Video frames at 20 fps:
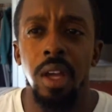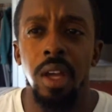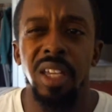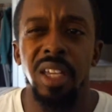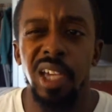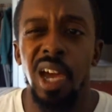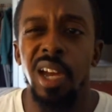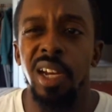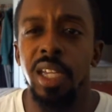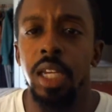
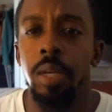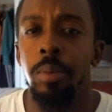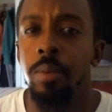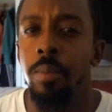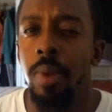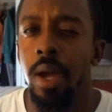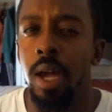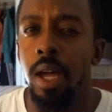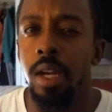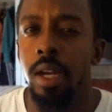Kind of keep in
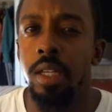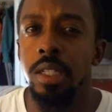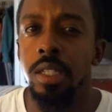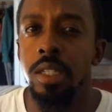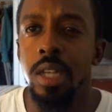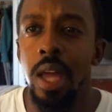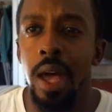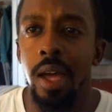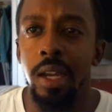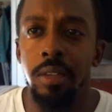mind he's
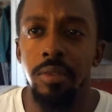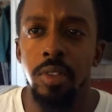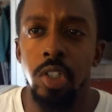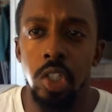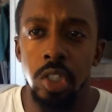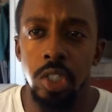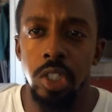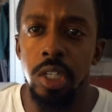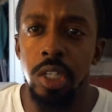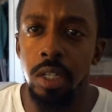not even
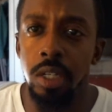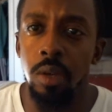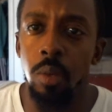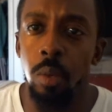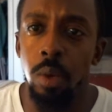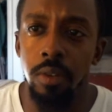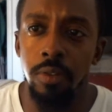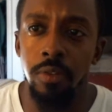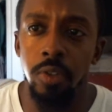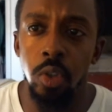just dealing
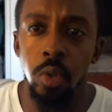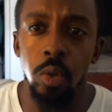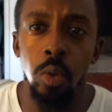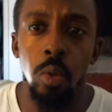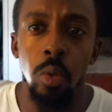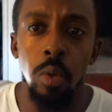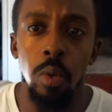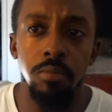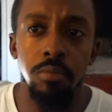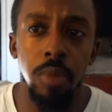with
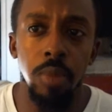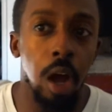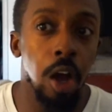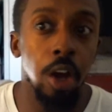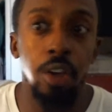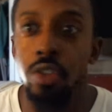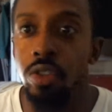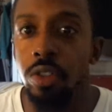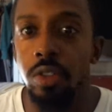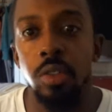you
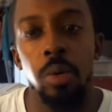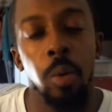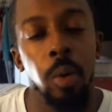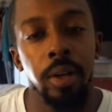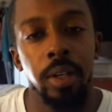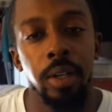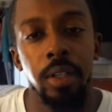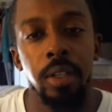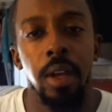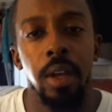
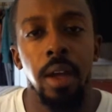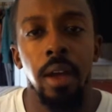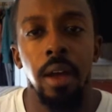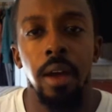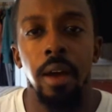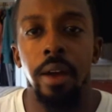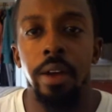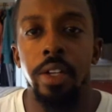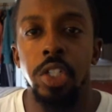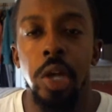120
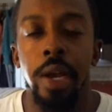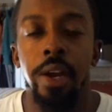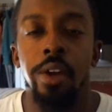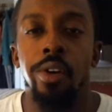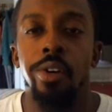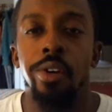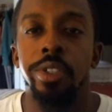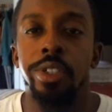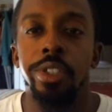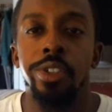track and
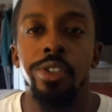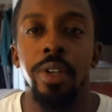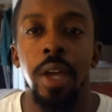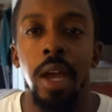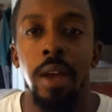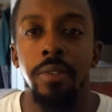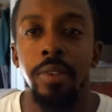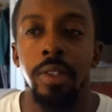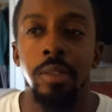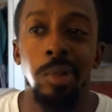cross country
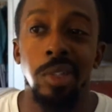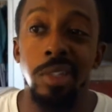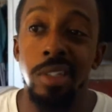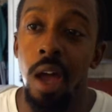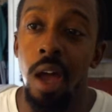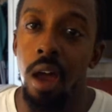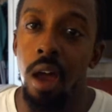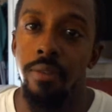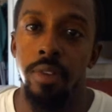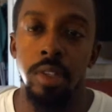athletes, but he's
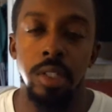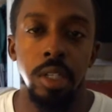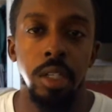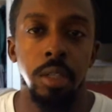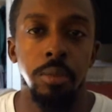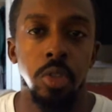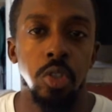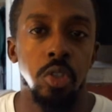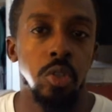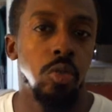got other
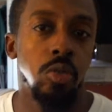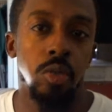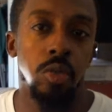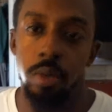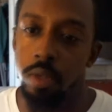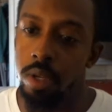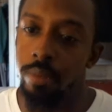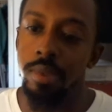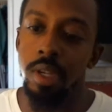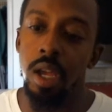teams too. So
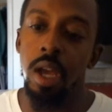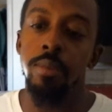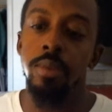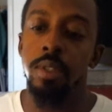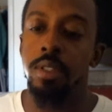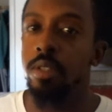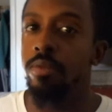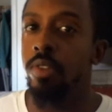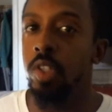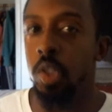sometimes
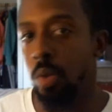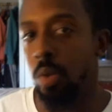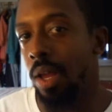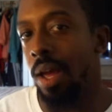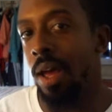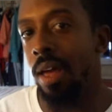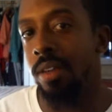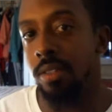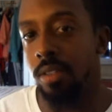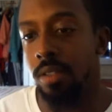
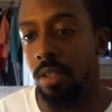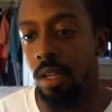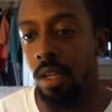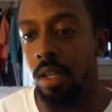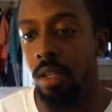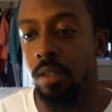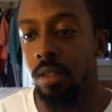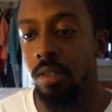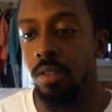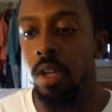individualizing
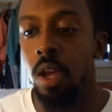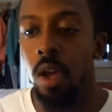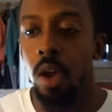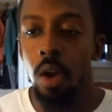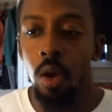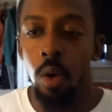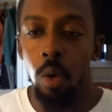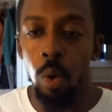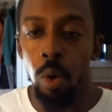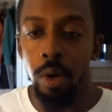things,
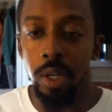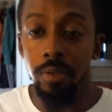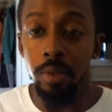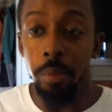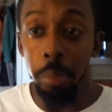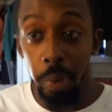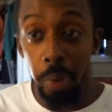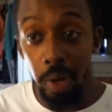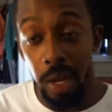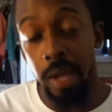or
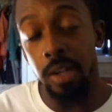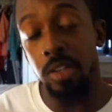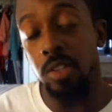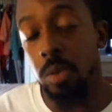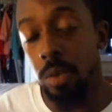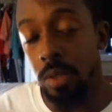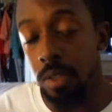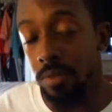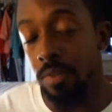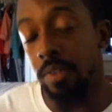even planning
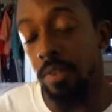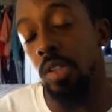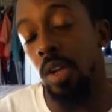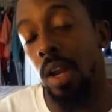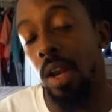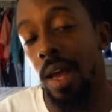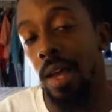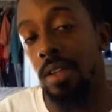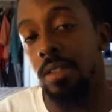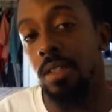to
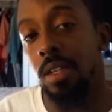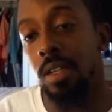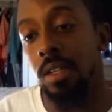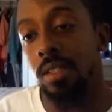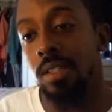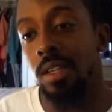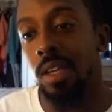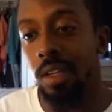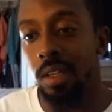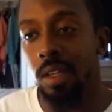individualize
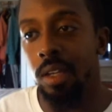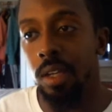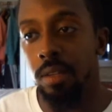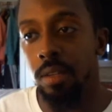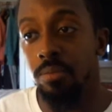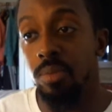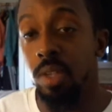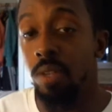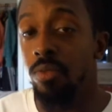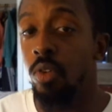things, can
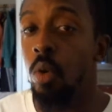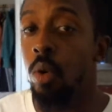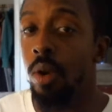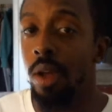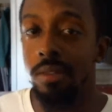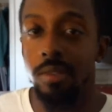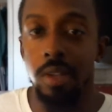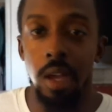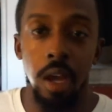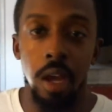get difficult
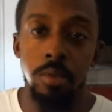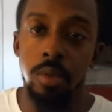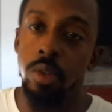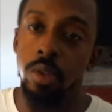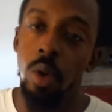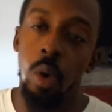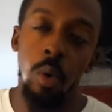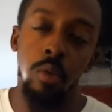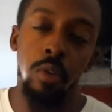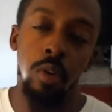at times with
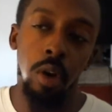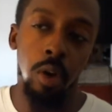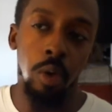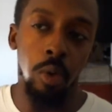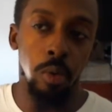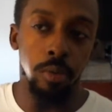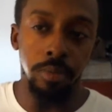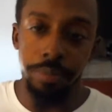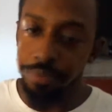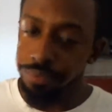the
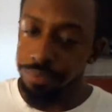overload